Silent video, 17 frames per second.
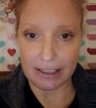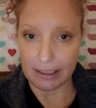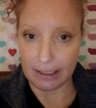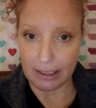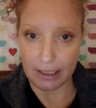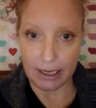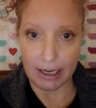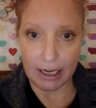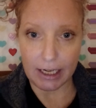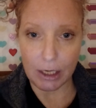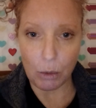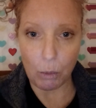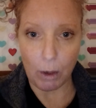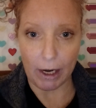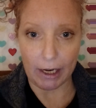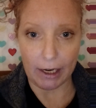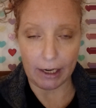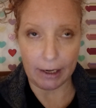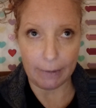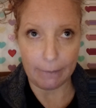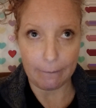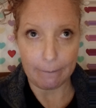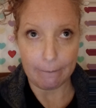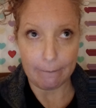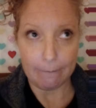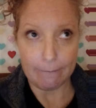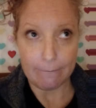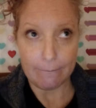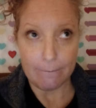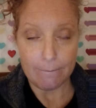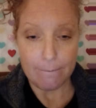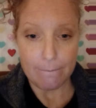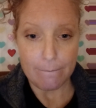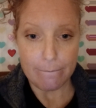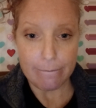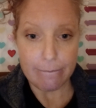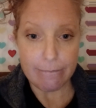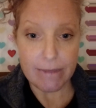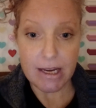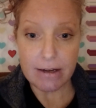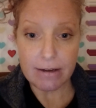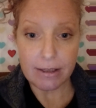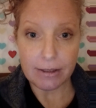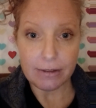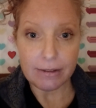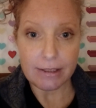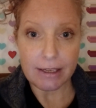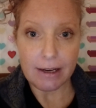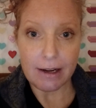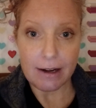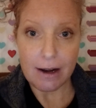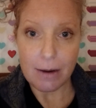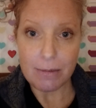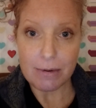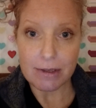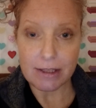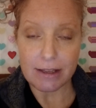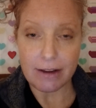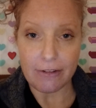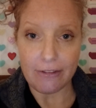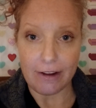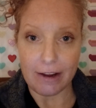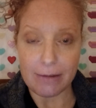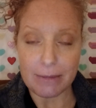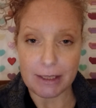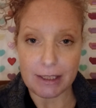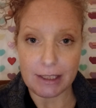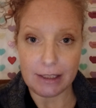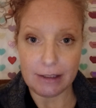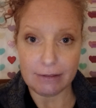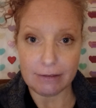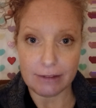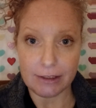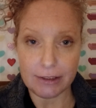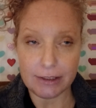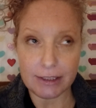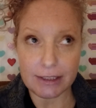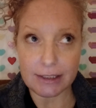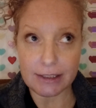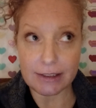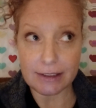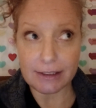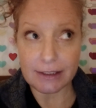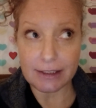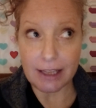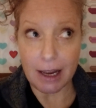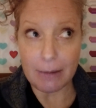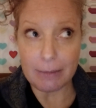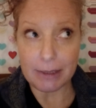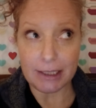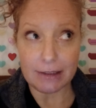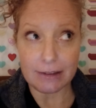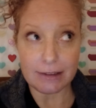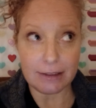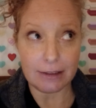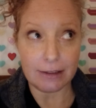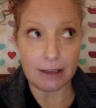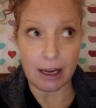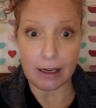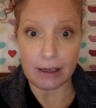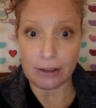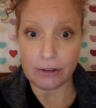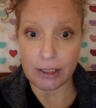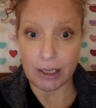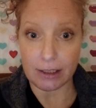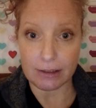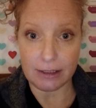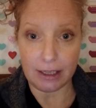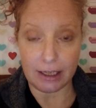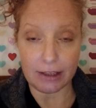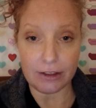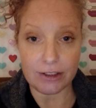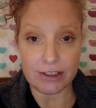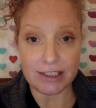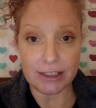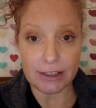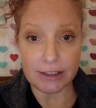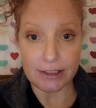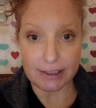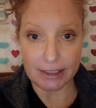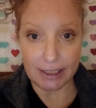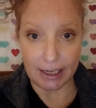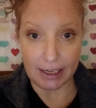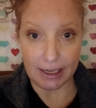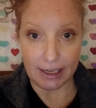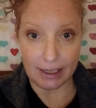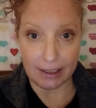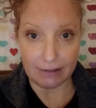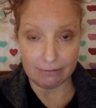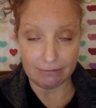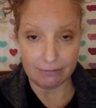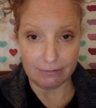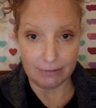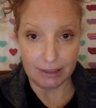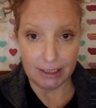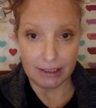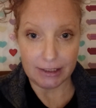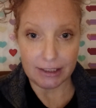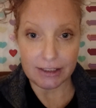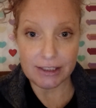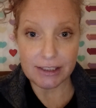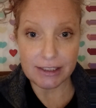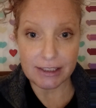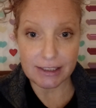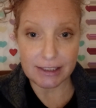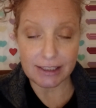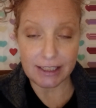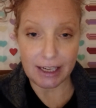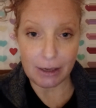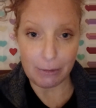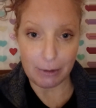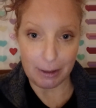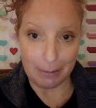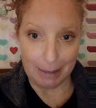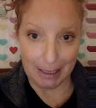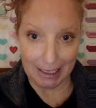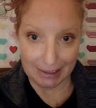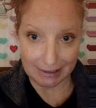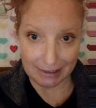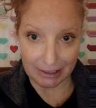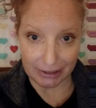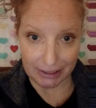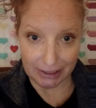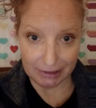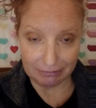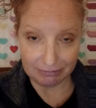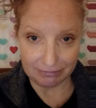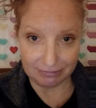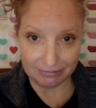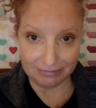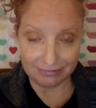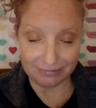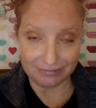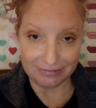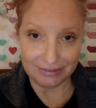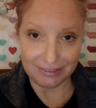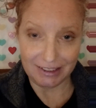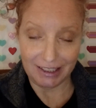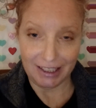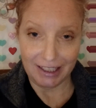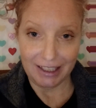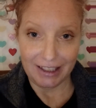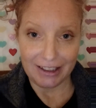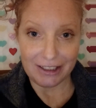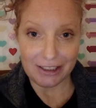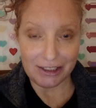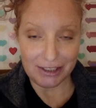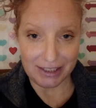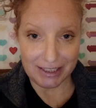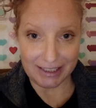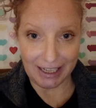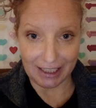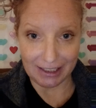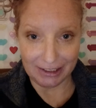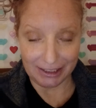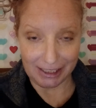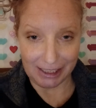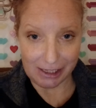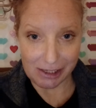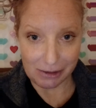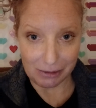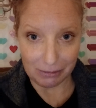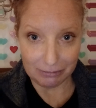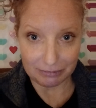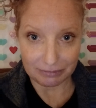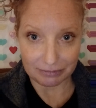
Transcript: in any way, they're still syncing up with their family. That means like attracts like. They're still a snake. They're just a snake with a mask on. They're just telling you.